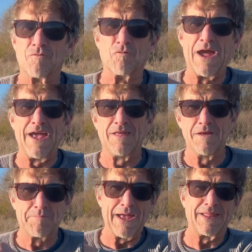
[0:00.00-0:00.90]
Ray,
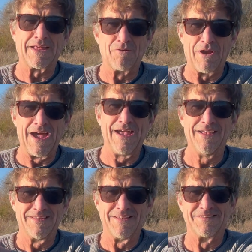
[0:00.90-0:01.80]
panicky Ray,
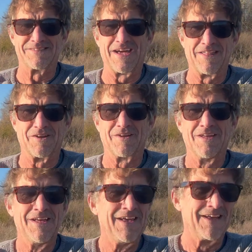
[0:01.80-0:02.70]
is dead
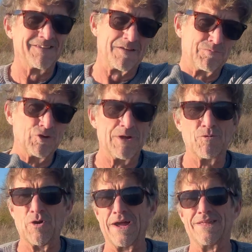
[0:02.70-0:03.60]
because they blew him
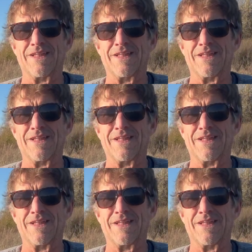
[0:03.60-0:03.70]
away.